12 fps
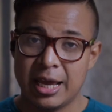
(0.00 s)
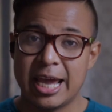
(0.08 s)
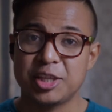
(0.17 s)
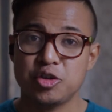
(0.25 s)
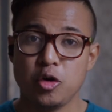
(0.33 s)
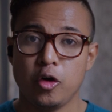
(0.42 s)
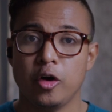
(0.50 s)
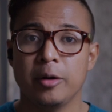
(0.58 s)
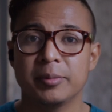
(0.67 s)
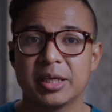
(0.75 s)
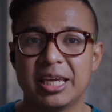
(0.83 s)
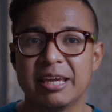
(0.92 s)
a
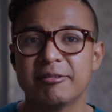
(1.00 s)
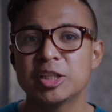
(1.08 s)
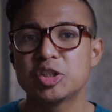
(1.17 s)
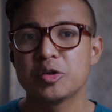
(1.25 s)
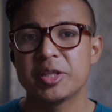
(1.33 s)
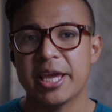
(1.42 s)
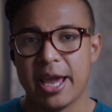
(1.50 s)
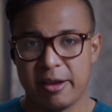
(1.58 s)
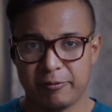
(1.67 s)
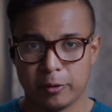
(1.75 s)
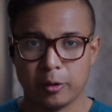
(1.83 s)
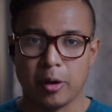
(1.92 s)
term given to the
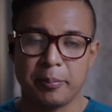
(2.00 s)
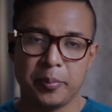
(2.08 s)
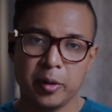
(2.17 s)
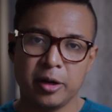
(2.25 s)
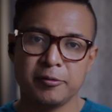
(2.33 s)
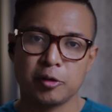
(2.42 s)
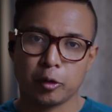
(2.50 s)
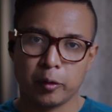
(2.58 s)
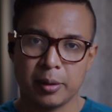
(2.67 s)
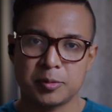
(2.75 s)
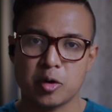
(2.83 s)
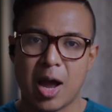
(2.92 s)
effort of putting your crypto